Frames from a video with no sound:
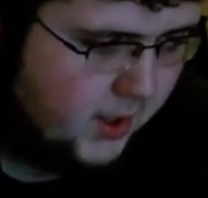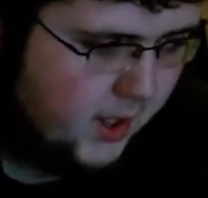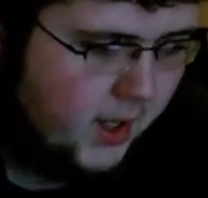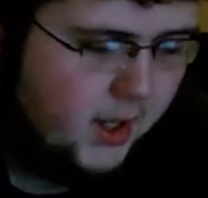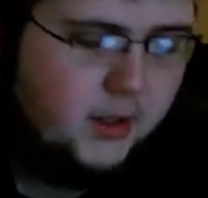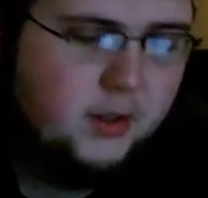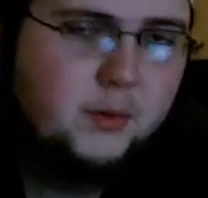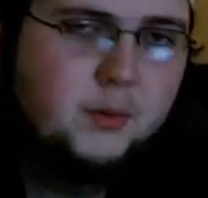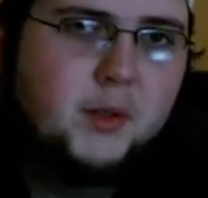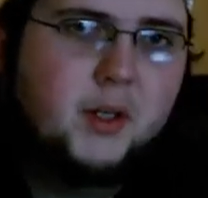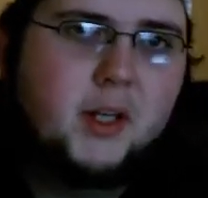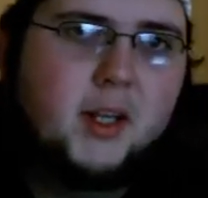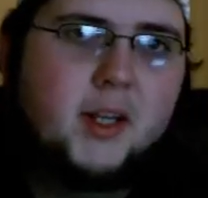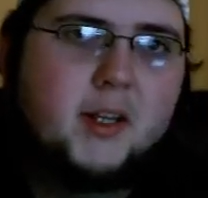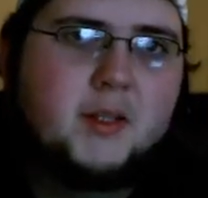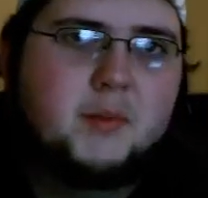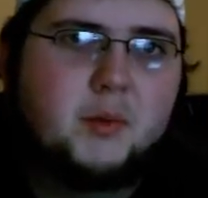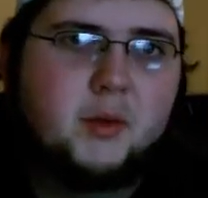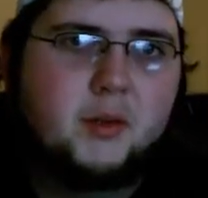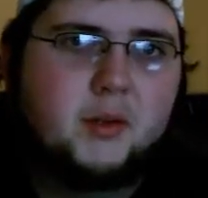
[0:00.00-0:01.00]
Angle went
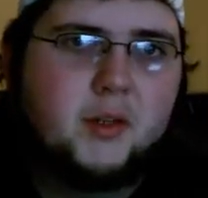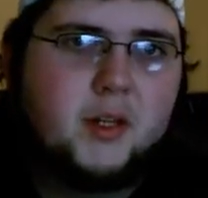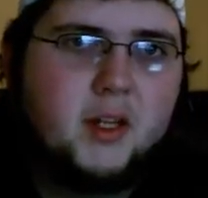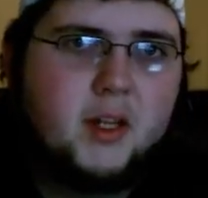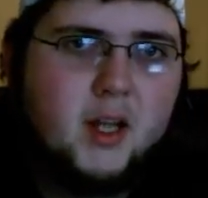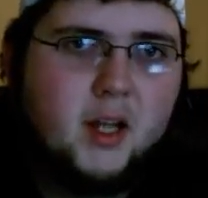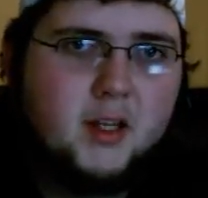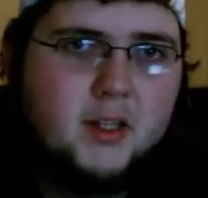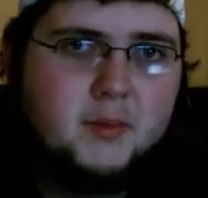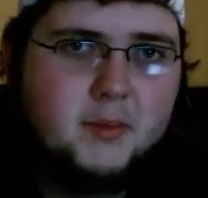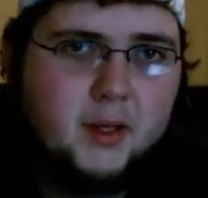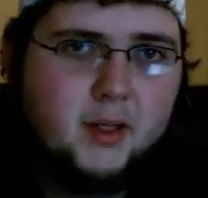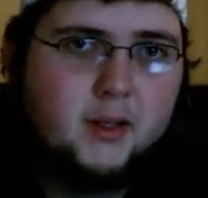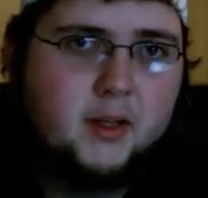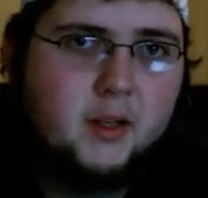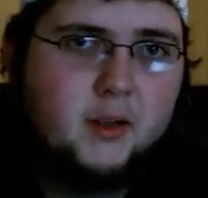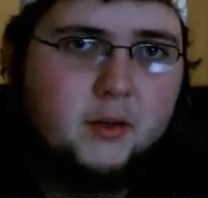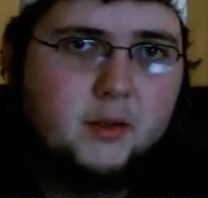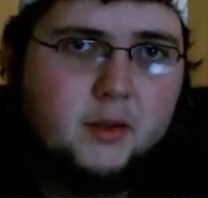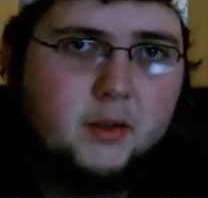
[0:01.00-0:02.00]
against Booker T on
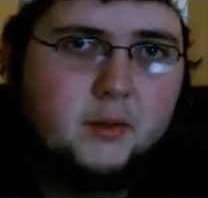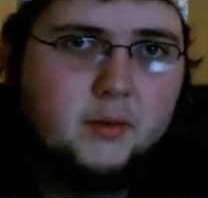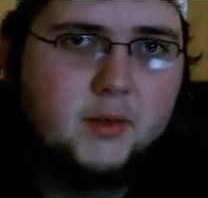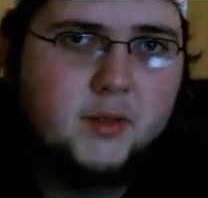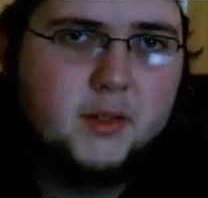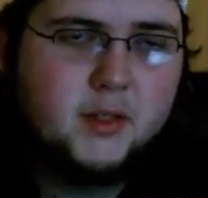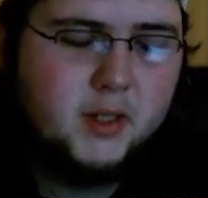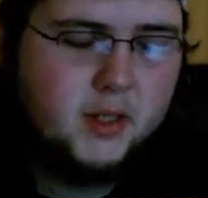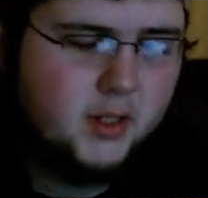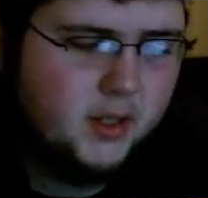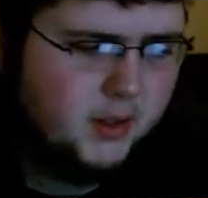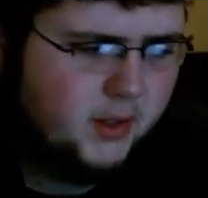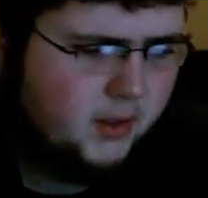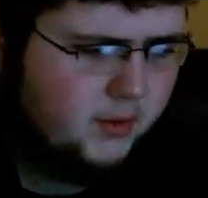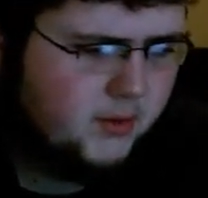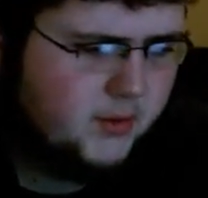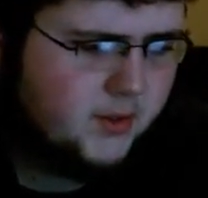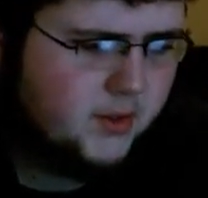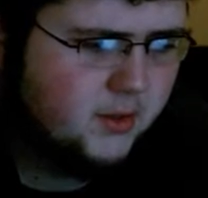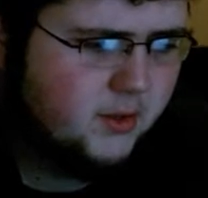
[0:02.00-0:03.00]
Smackdown. It was I
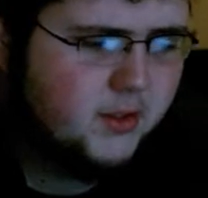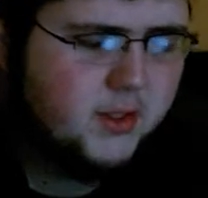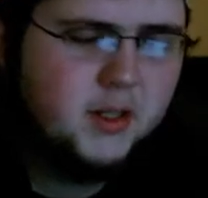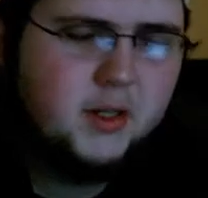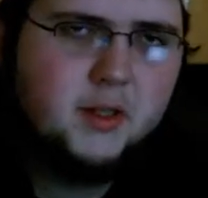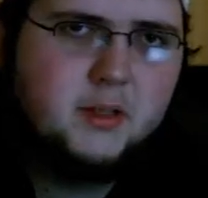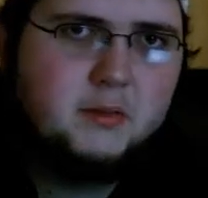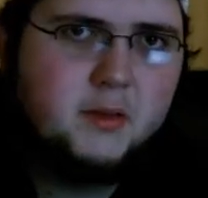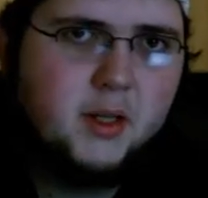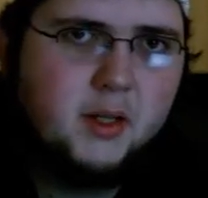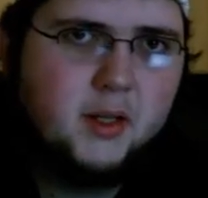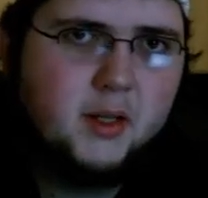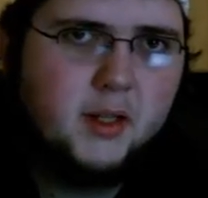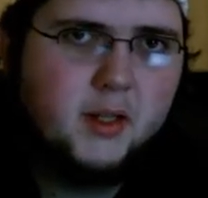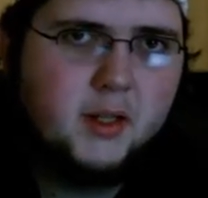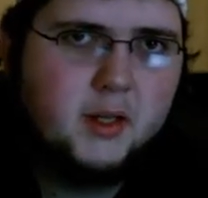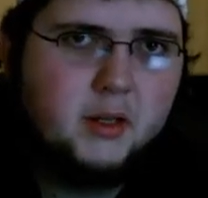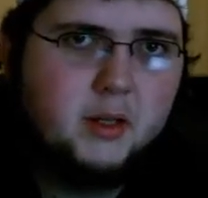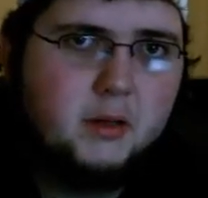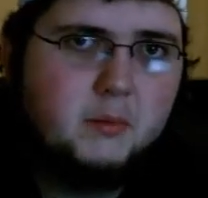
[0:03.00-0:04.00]
think it was Thursday Night
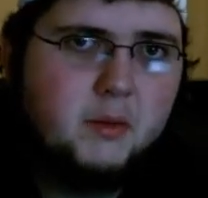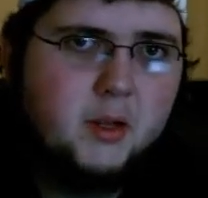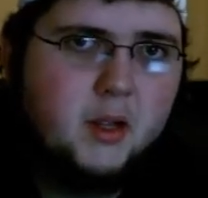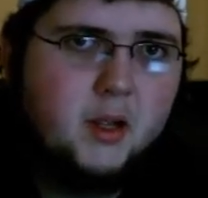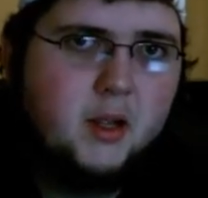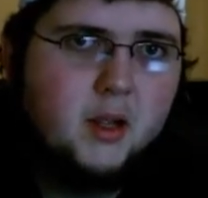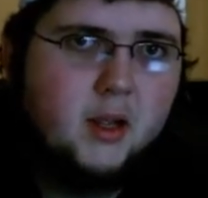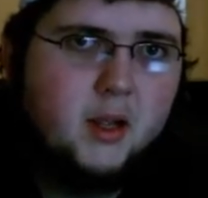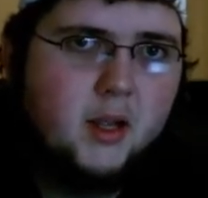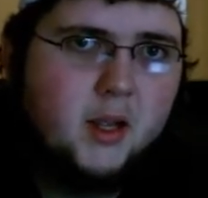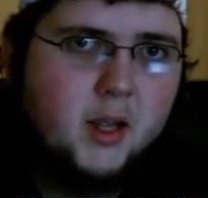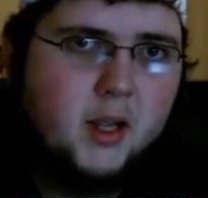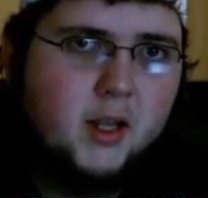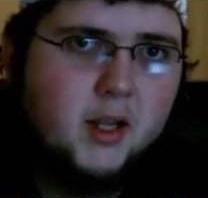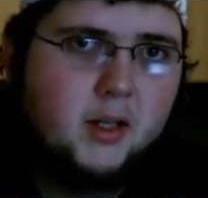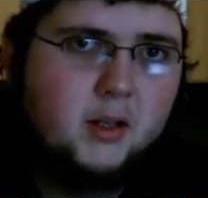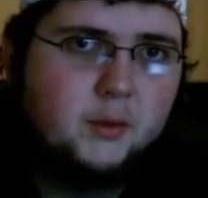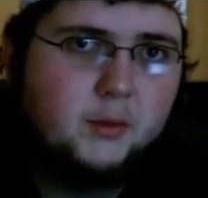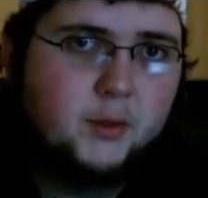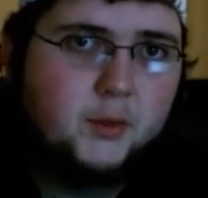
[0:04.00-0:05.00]
Smackdown at the time,
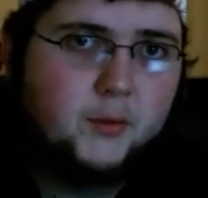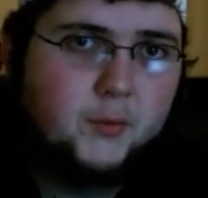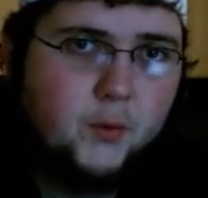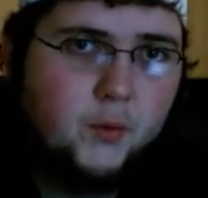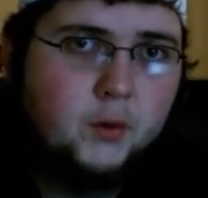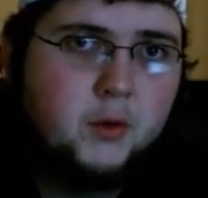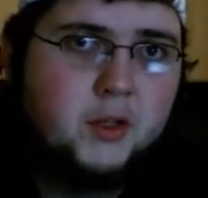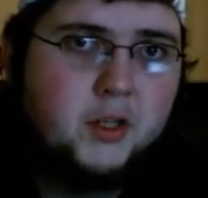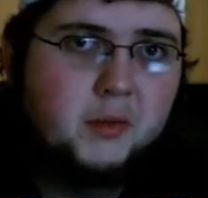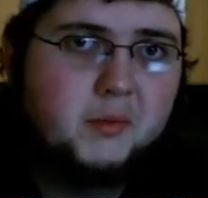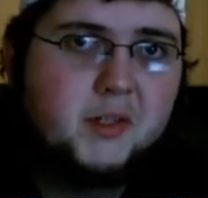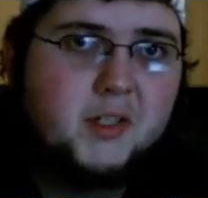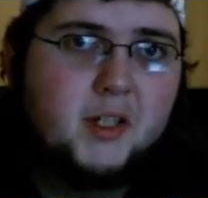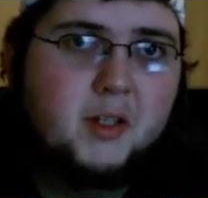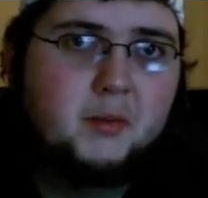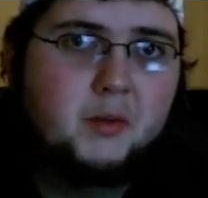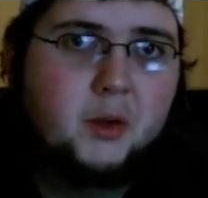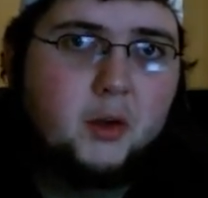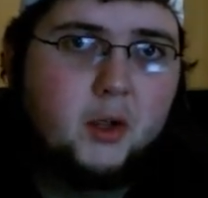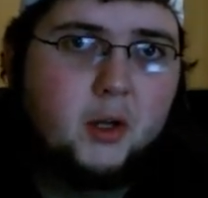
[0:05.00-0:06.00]
and it was for the
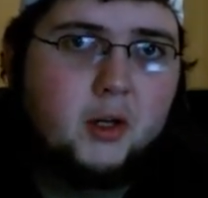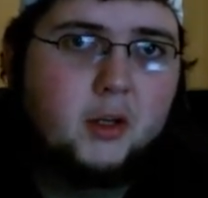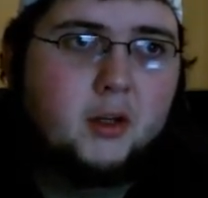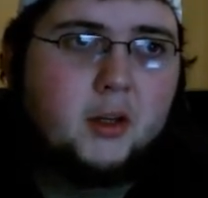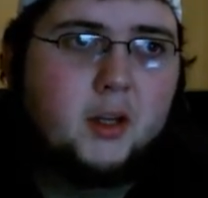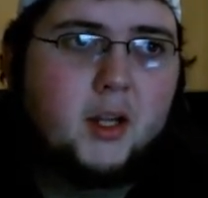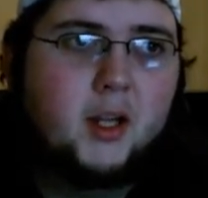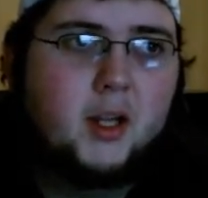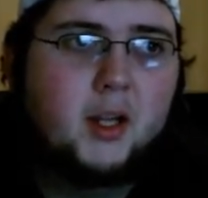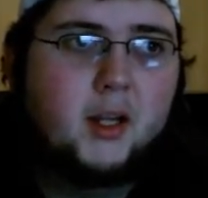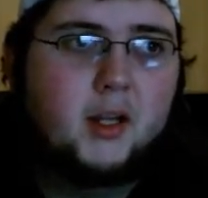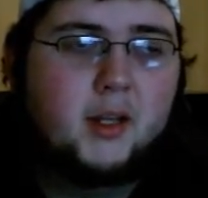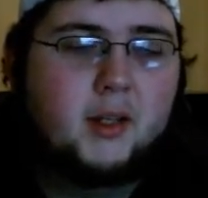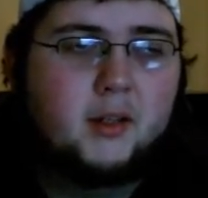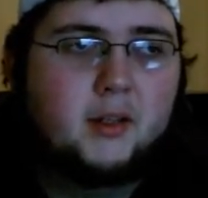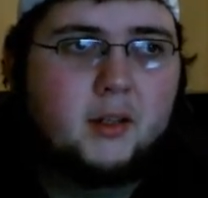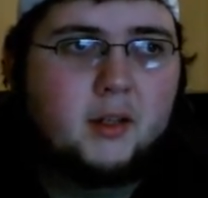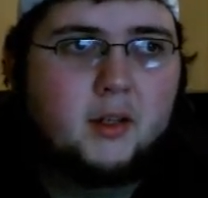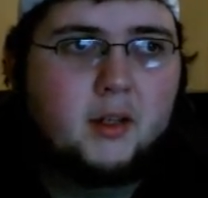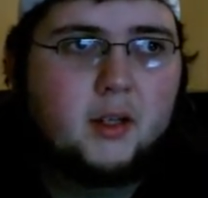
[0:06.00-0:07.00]
WCW title.
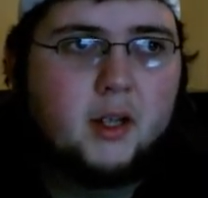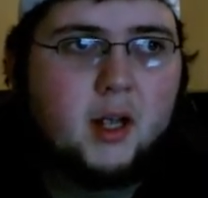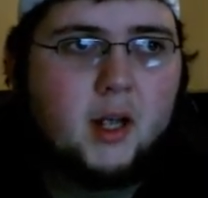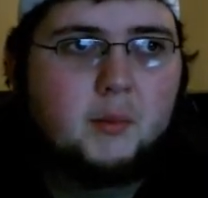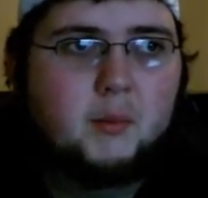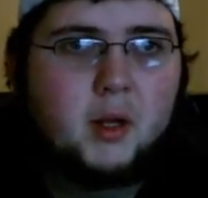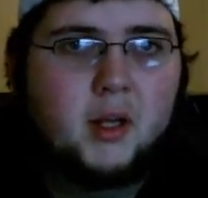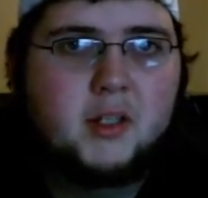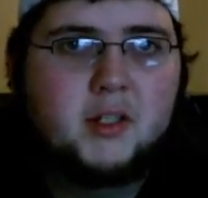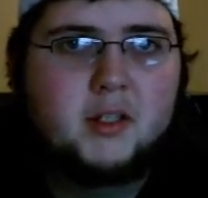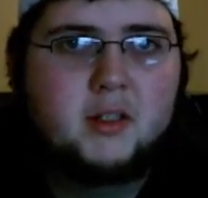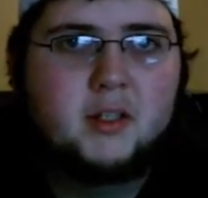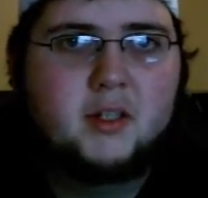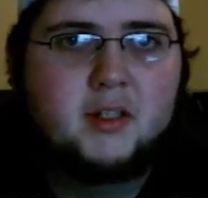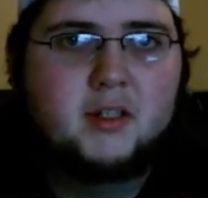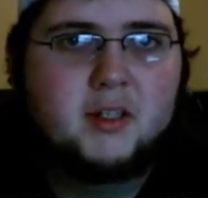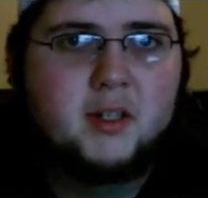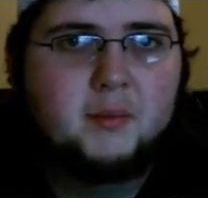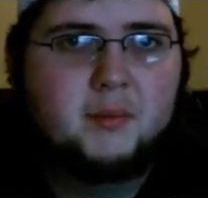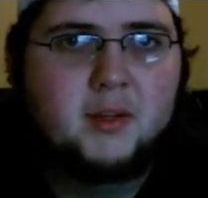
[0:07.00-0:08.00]
And I'm watching
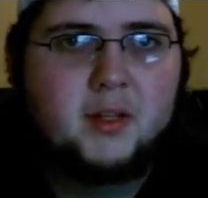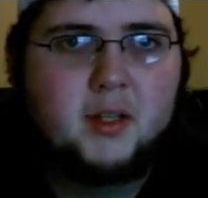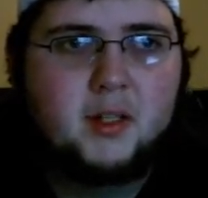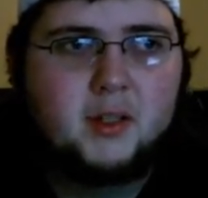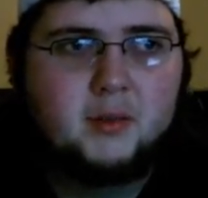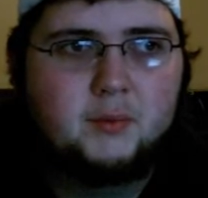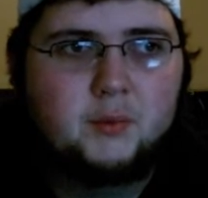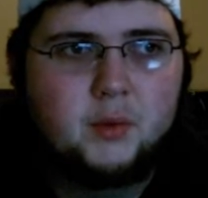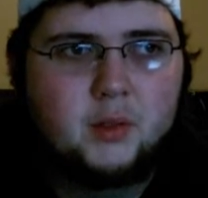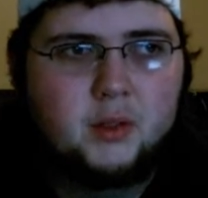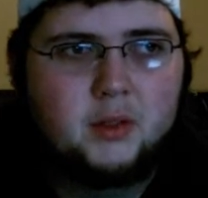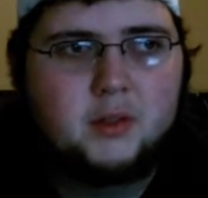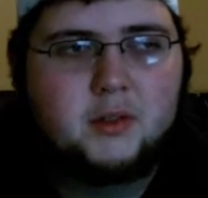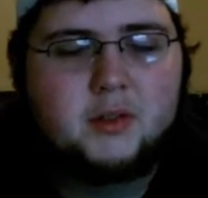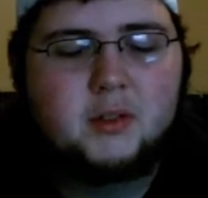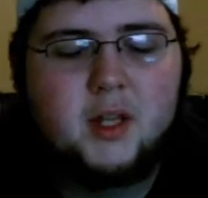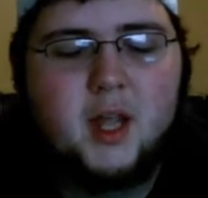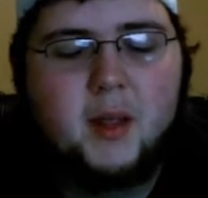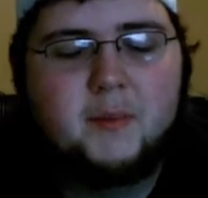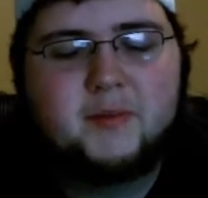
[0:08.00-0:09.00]
this and I'm thinking, well,
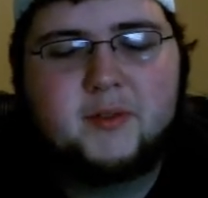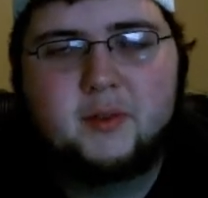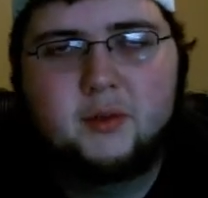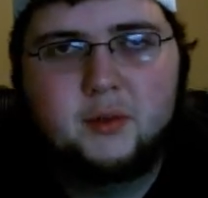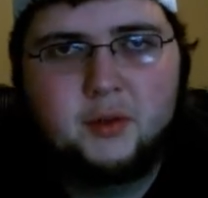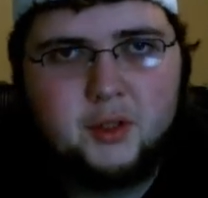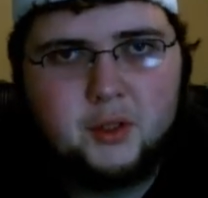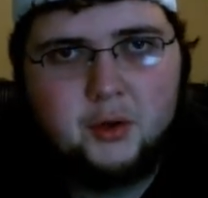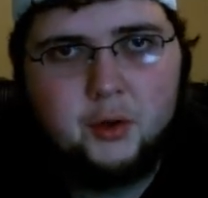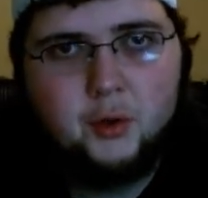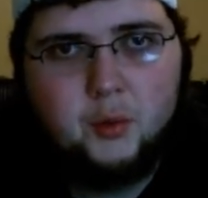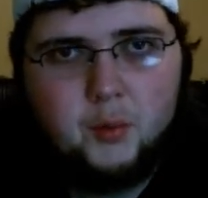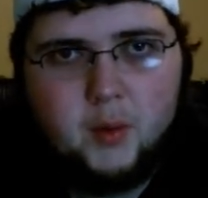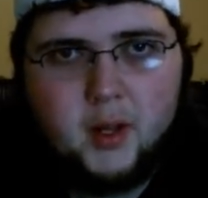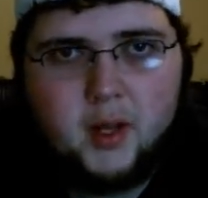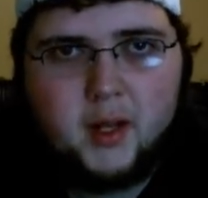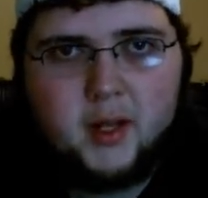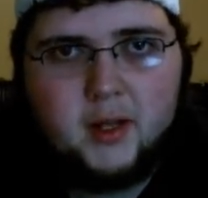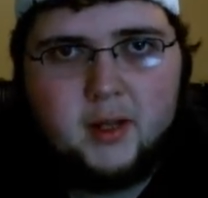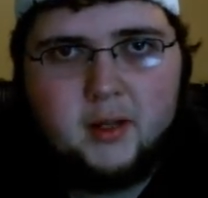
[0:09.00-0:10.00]
there's absolutely no
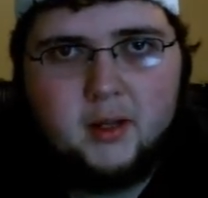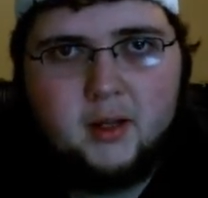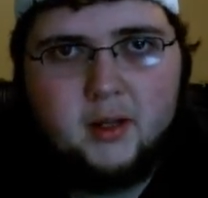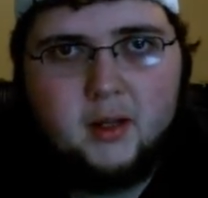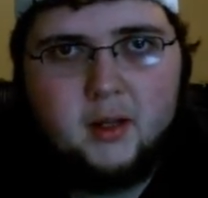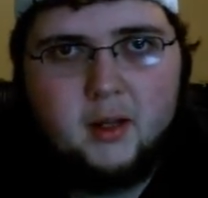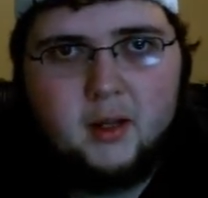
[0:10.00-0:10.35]
way